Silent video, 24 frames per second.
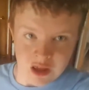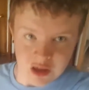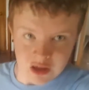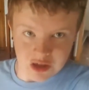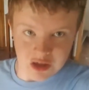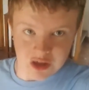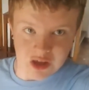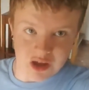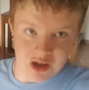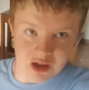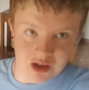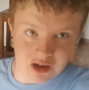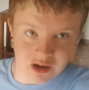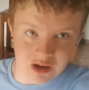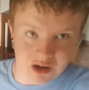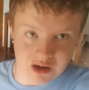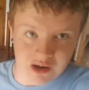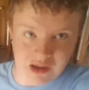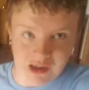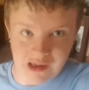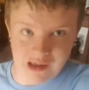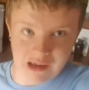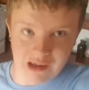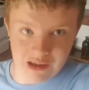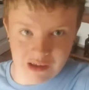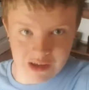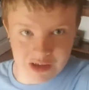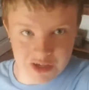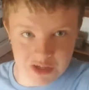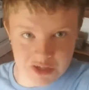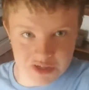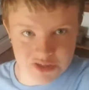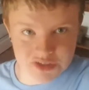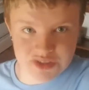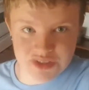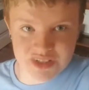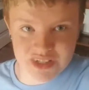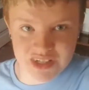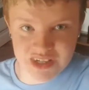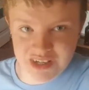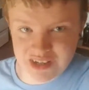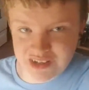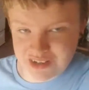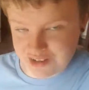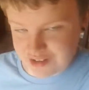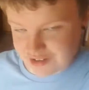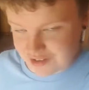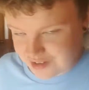Yeah, guys
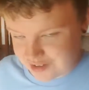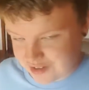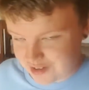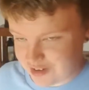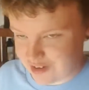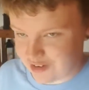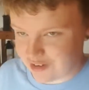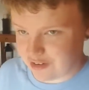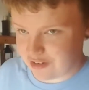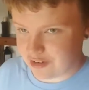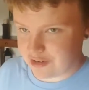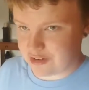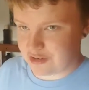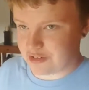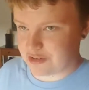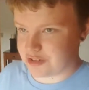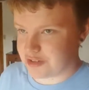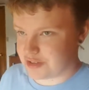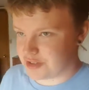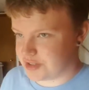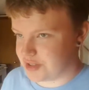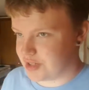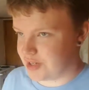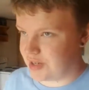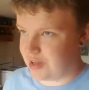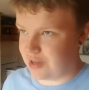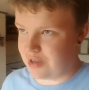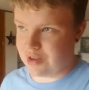and girls.